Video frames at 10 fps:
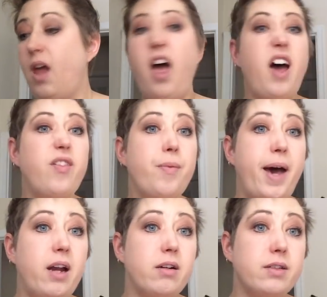I have the
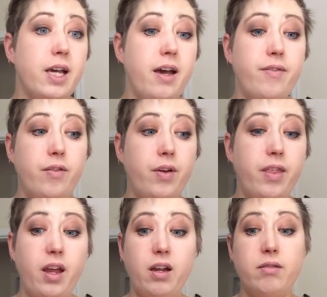patterns. I have
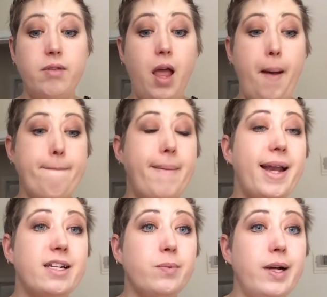everything.
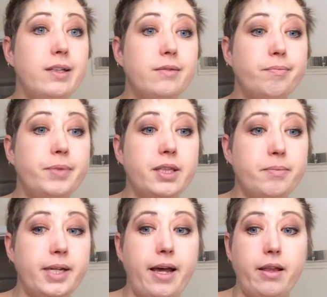Might as well put
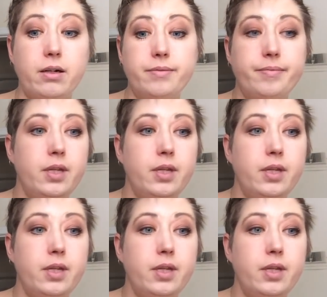them together.